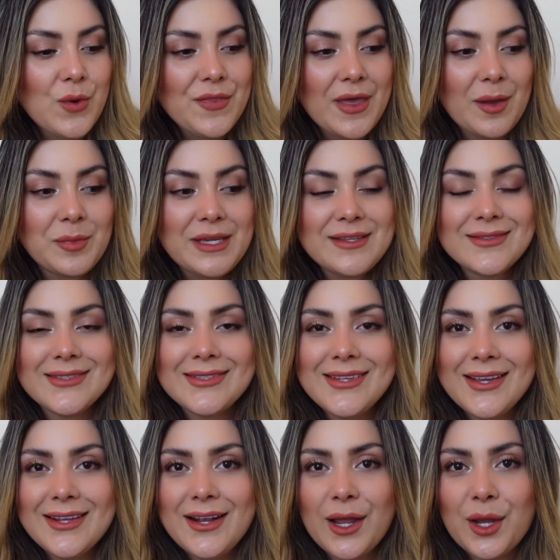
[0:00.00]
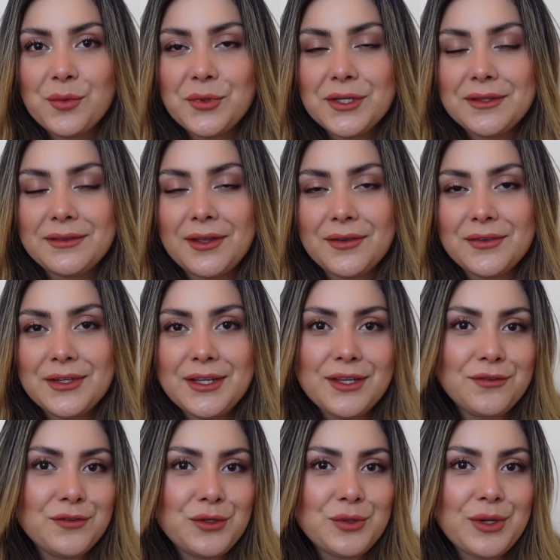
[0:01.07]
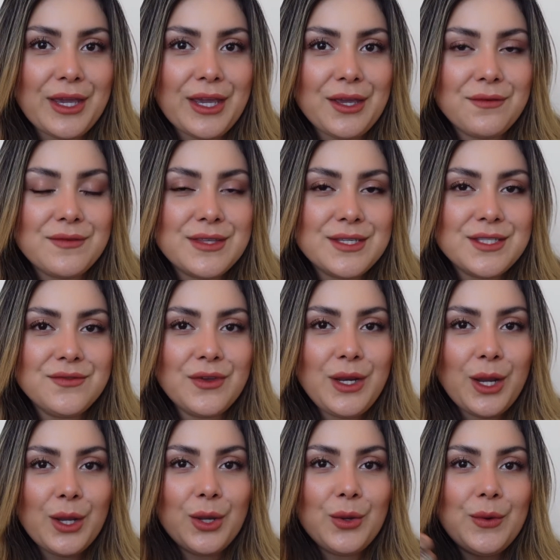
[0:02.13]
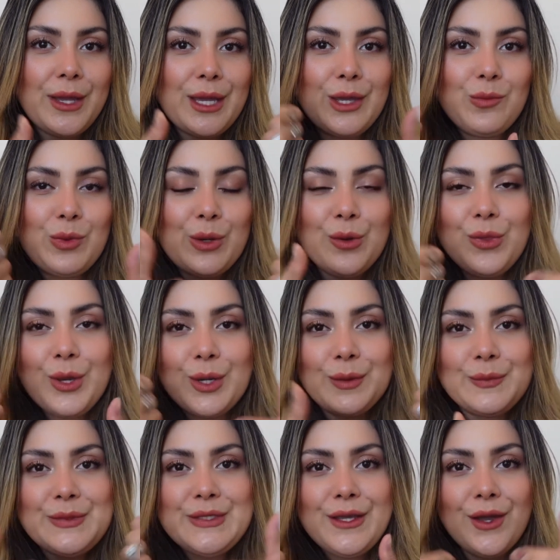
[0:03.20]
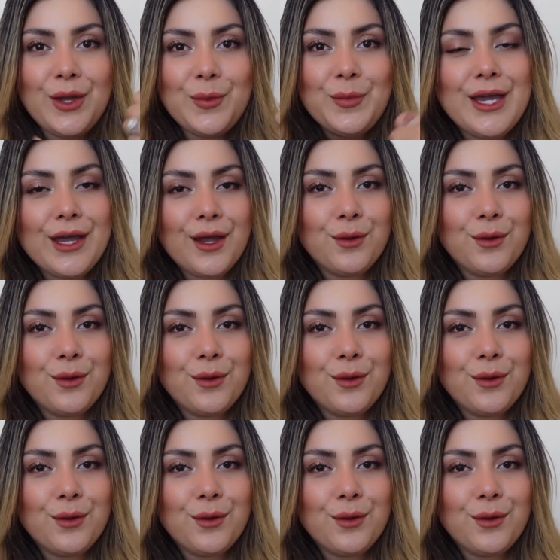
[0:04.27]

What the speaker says: With that being said, I would love it if you gave this video a big thumbs up.